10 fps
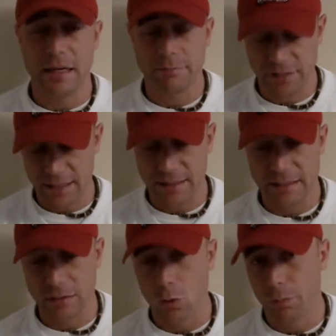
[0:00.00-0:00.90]
I'm saying that
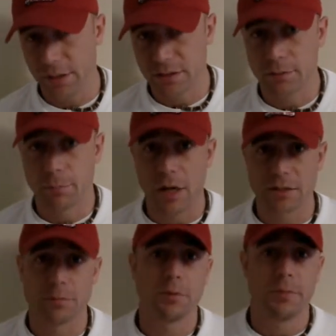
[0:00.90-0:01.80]
Ole Miss could
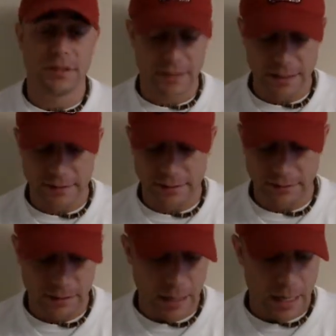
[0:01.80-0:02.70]
possibly beat
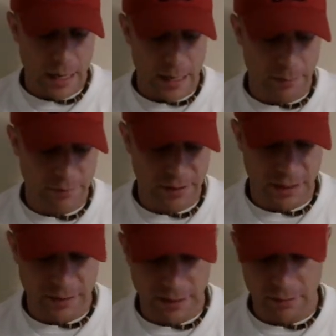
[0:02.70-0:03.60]
Texas, and I'm
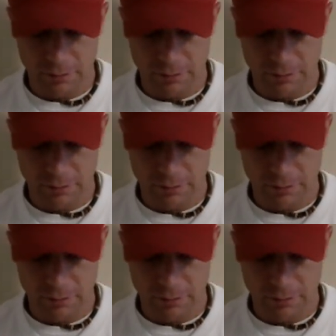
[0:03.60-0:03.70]
saying that,